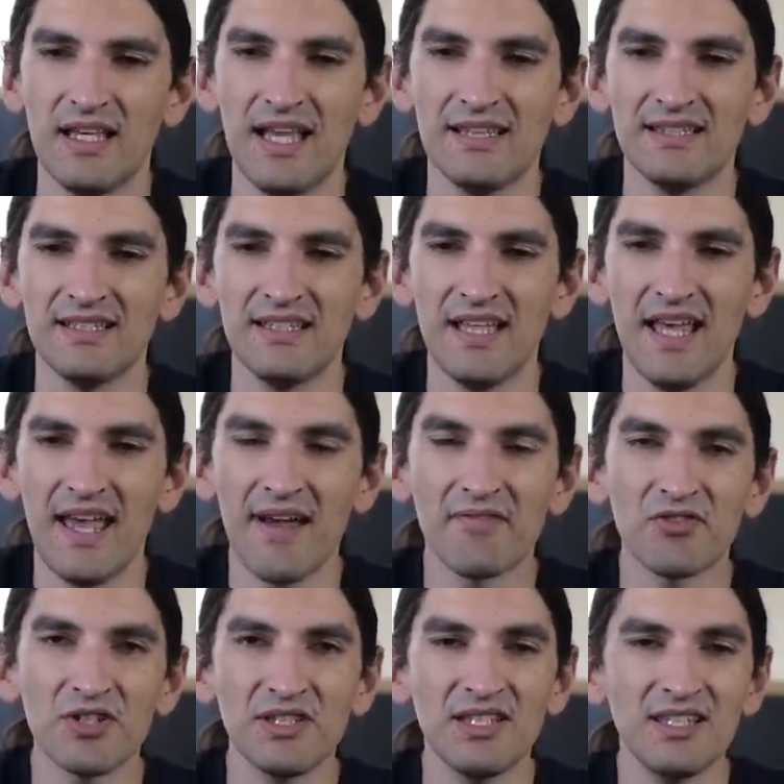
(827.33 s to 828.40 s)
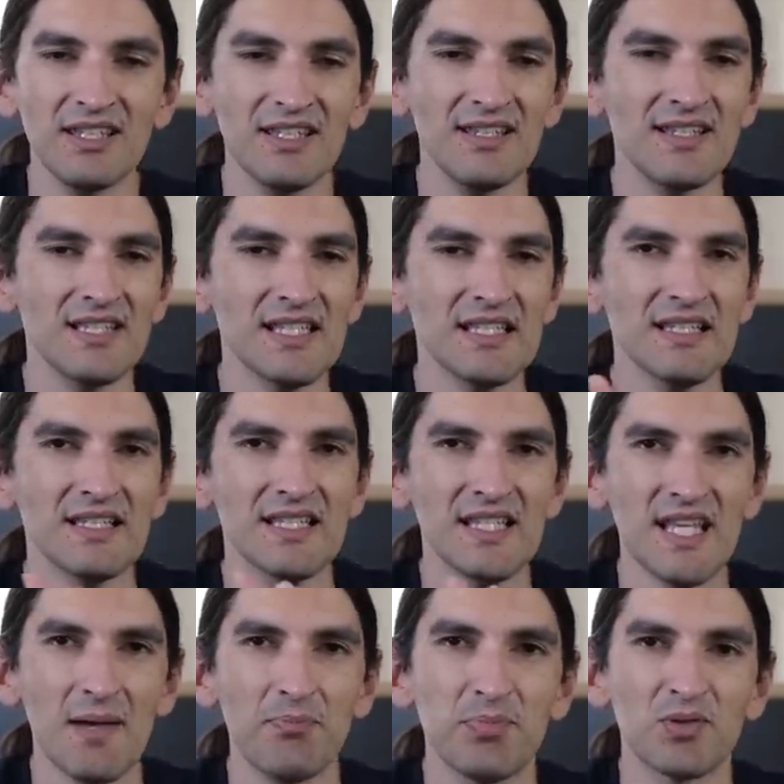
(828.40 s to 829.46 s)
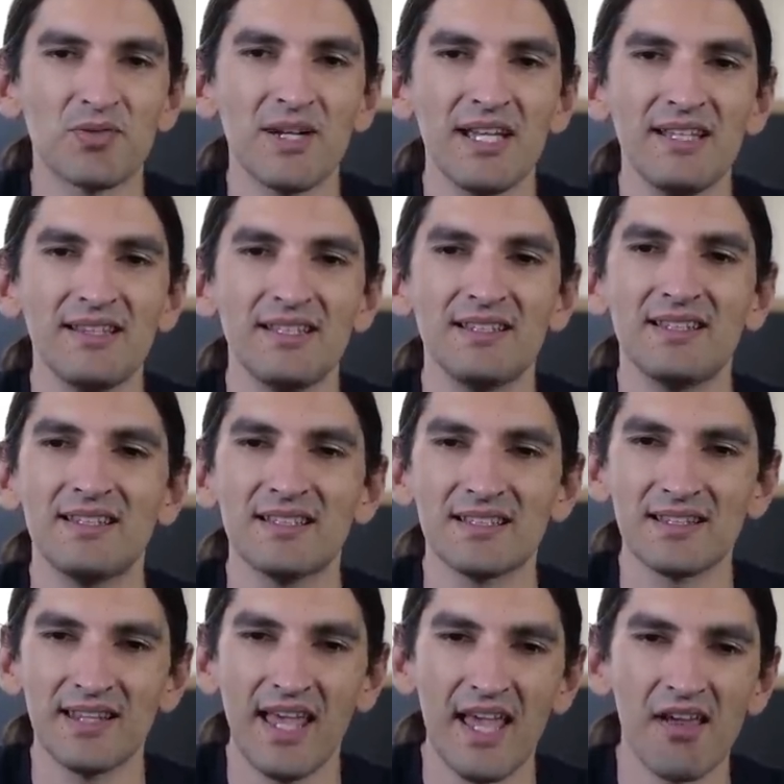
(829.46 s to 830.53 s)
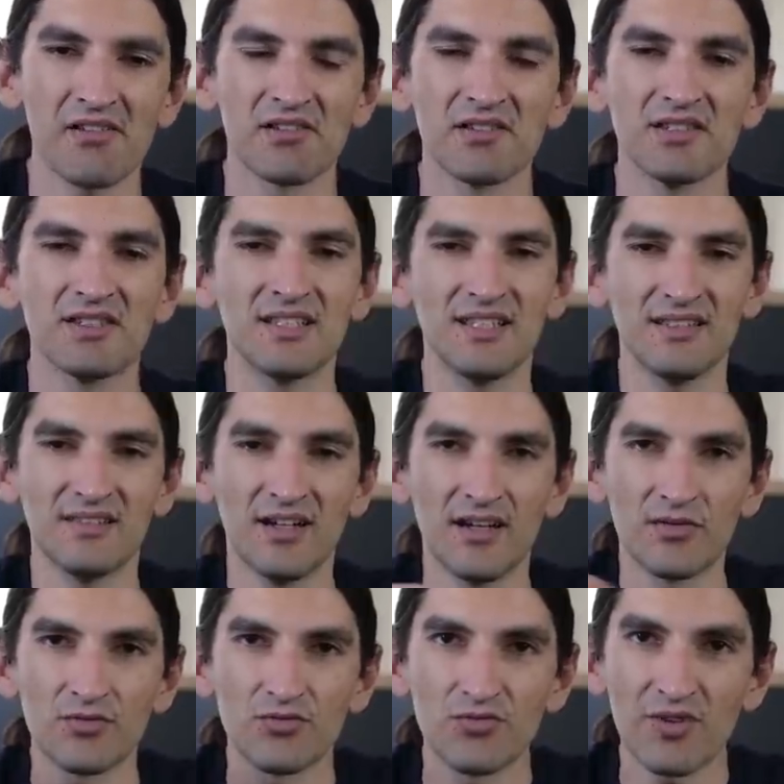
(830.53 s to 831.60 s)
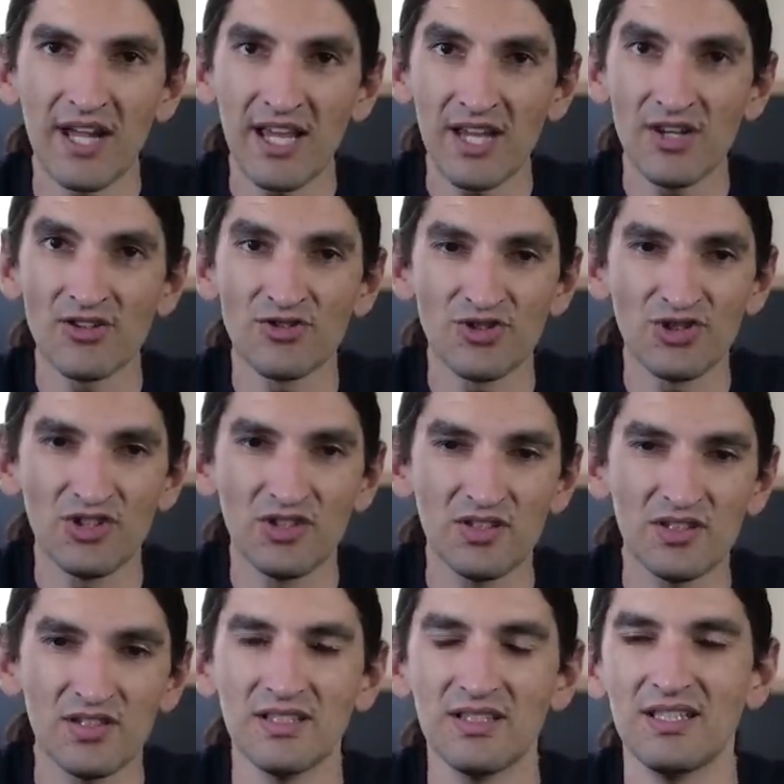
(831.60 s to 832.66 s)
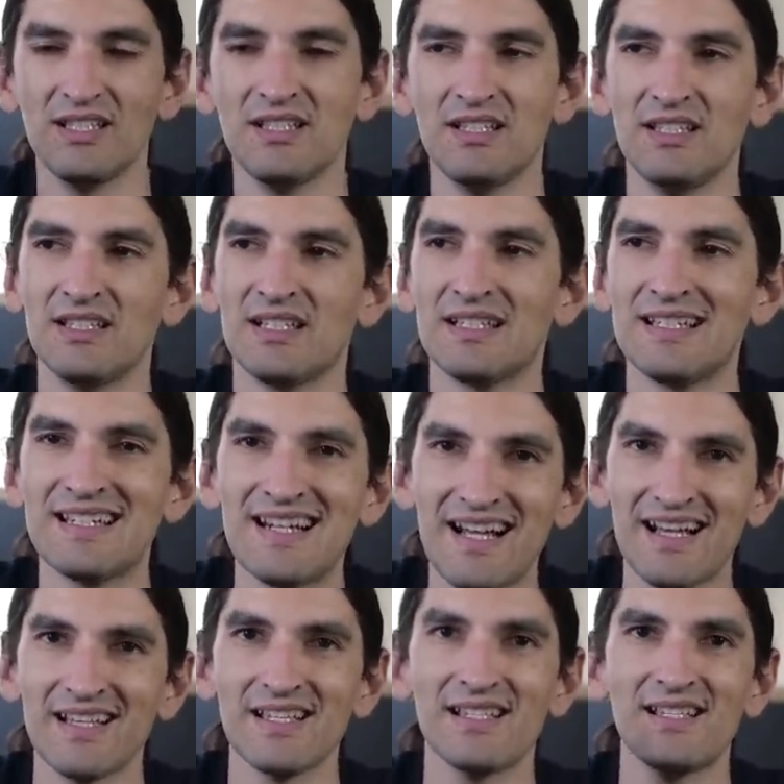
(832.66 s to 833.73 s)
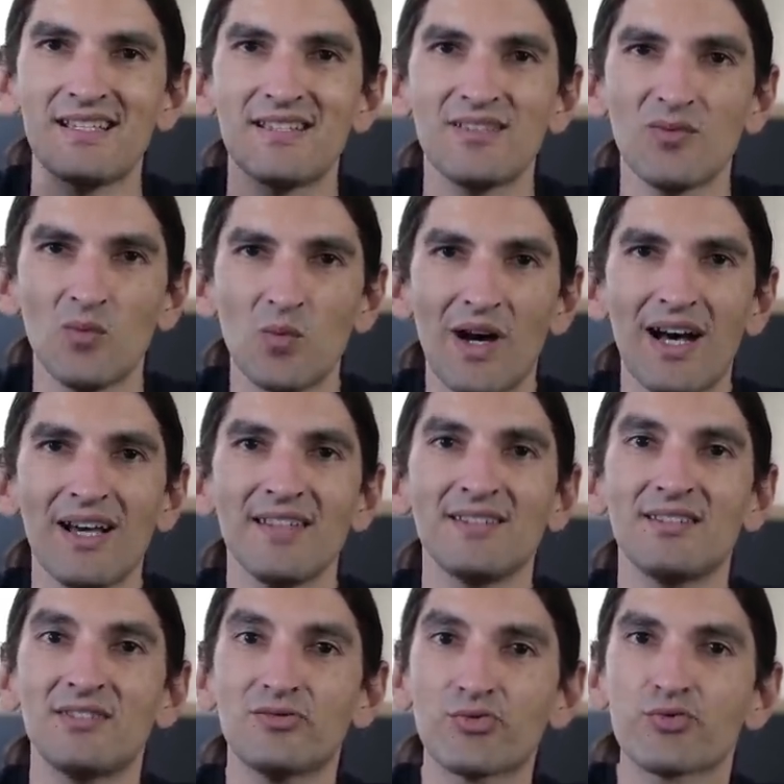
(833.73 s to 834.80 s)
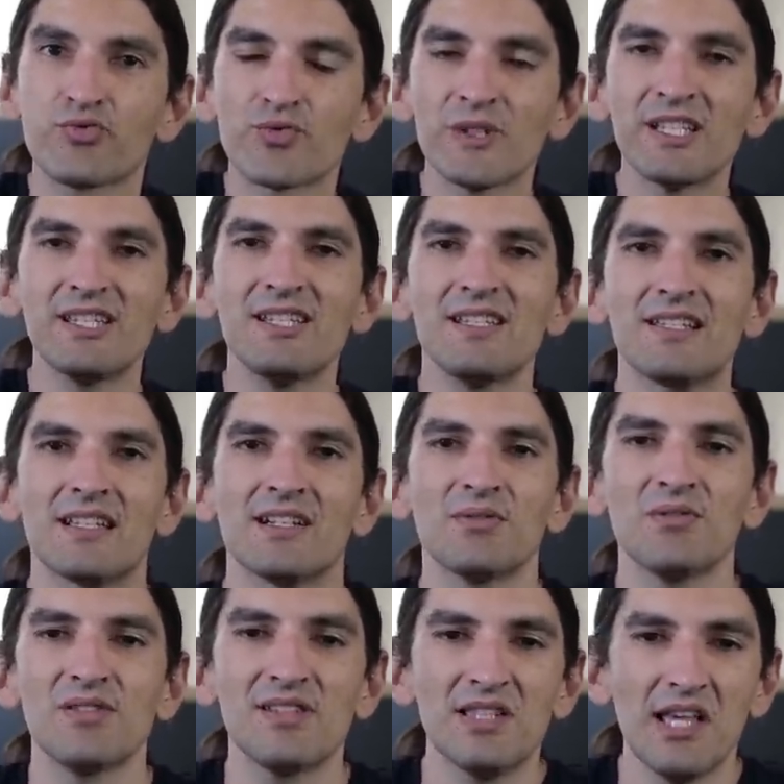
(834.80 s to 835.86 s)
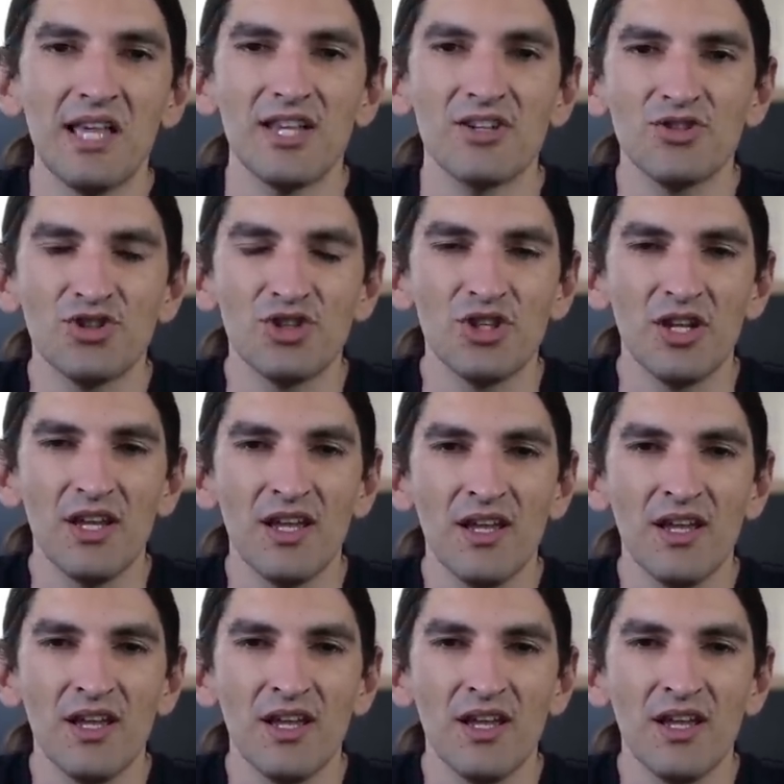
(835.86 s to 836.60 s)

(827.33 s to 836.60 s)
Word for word: And everything is separated, layered and arranged in, in a nice, wide three D soundstage.